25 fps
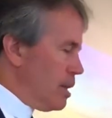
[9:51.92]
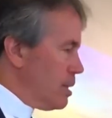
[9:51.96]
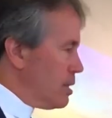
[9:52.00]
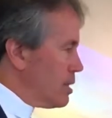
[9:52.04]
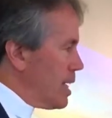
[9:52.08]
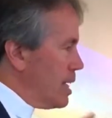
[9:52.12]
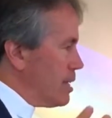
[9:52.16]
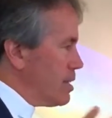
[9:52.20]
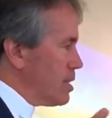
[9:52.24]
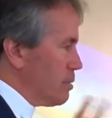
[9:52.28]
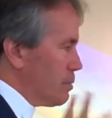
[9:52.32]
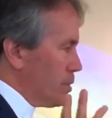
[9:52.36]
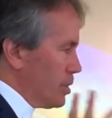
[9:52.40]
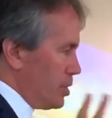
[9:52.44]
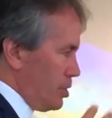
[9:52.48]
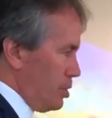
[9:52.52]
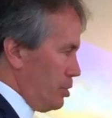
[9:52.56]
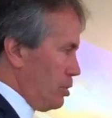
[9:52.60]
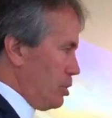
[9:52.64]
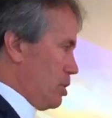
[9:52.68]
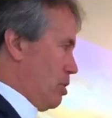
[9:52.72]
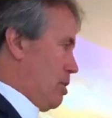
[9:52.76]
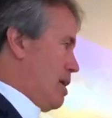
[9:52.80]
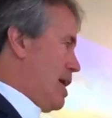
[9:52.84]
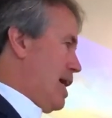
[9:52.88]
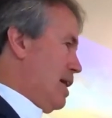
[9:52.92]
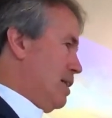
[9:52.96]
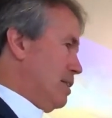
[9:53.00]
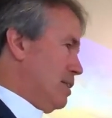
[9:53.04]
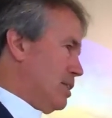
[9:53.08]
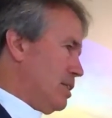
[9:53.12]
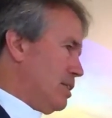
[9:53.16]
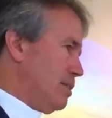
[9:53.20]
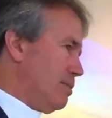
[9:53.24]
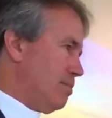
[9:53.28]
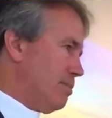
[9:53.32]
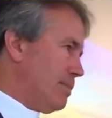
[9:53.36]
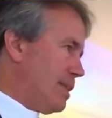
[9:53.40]
Saints, there were two
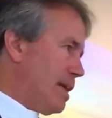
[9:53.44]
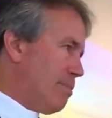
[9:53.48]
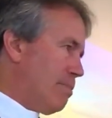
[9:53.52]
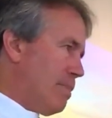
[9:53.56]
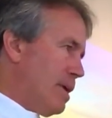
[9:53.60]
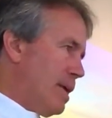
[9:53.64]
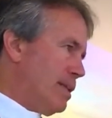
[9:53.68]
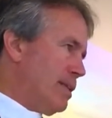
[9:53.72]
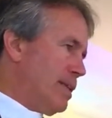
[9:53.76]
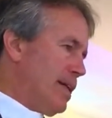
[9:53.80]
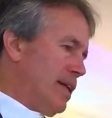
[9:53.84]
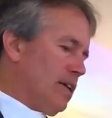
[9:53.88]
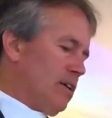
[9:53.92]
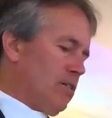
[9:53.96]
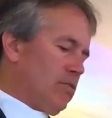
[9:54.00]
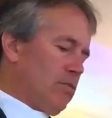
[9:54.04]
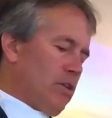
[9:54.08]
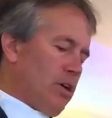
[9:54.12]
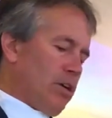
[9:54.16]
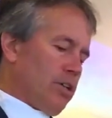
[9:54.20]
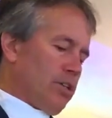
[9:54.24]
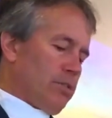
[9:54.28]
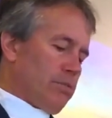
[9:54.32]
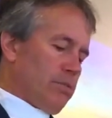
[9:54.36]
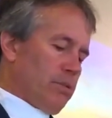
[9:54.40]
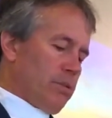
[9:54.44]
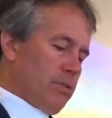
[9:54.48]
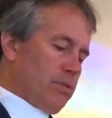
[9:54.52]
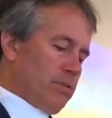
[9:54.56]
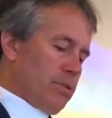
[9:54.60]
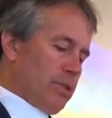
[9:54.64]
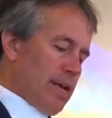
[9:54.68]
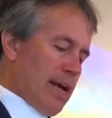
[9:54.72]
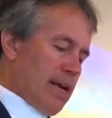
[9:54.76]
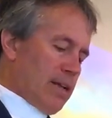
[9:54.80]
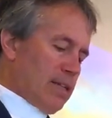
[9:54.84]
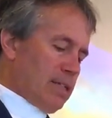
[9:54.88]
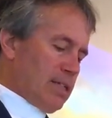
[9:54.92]
crowds that met at that
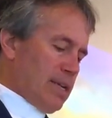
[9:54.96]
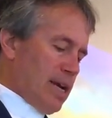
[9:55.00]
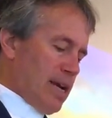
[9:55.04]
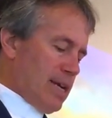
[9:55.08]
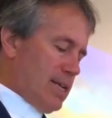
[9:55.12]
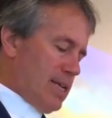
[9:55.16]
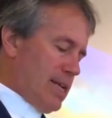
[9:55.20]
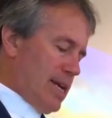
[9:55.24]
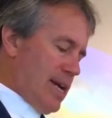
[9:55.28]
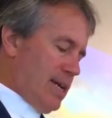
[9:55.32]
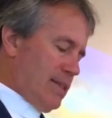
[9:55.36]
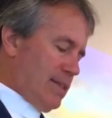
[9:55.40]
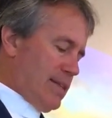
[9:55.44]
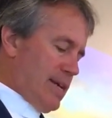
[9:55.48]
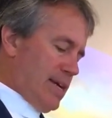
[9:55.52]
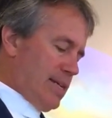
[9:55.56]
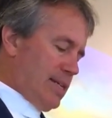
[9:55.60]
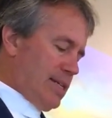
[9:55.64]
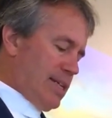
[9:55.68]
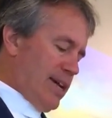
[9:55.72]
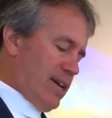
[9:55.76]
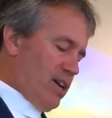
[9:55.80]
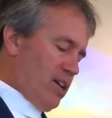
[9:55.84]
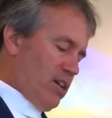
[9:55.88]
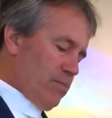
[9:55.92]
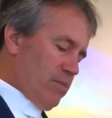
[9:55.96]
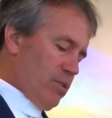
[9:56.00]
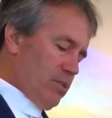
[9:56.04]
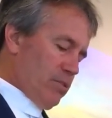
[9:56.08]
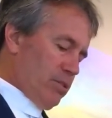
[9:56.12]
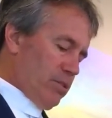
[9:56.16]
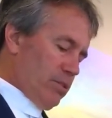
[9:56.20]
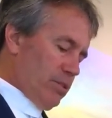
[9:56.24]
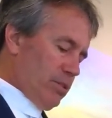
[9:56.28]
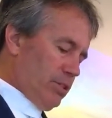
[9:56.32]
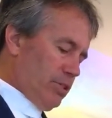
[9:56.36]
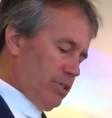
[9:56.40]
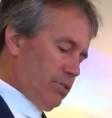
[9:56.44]
crossroads outside Nain that day
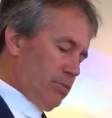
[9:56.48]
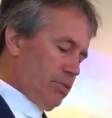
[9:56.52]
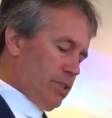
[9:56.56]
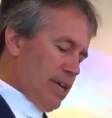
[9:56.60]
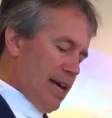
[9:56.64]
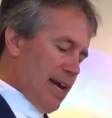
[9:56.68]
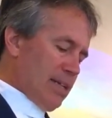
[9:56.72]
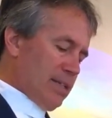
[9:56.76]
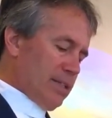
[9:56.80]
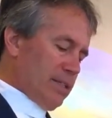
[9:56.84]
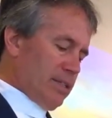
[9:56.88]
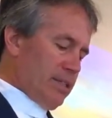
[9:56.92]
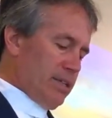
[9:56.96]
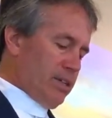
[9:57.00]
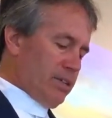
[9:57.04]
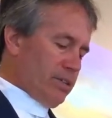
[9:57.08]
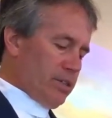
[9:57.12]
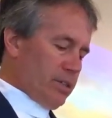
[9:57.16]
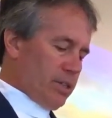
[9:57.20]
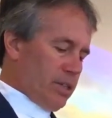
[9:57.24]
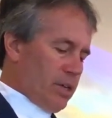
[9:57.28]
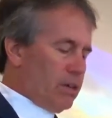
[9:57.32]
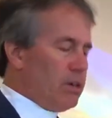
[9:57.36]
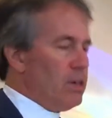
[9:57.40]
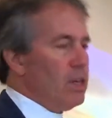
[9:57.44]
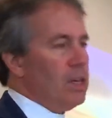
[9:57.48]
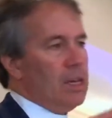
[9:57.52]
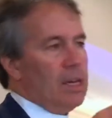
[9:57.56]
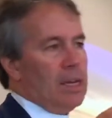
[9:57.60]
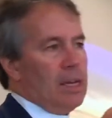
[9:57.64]
almost 2,000 years ago.